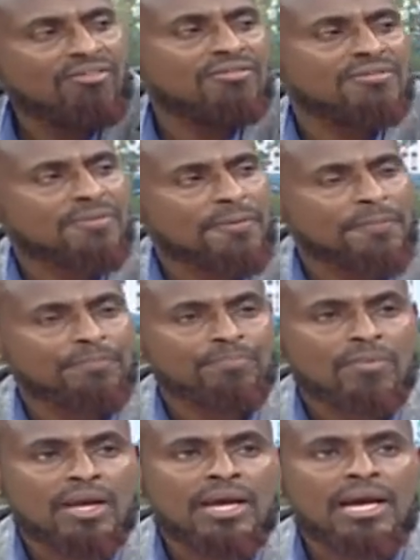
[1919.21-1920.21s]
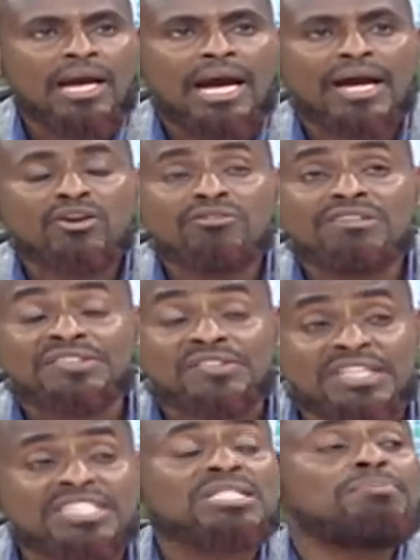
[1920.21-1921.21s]
And over
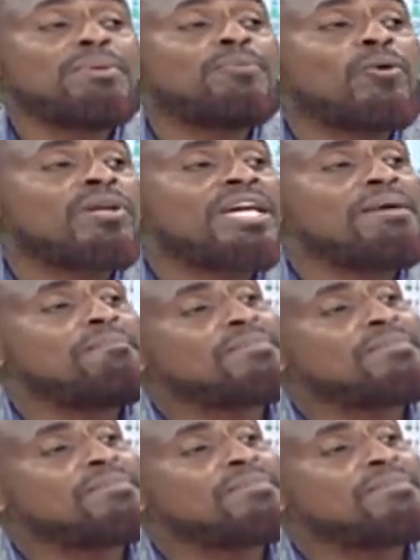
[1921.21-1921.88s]
60 people came,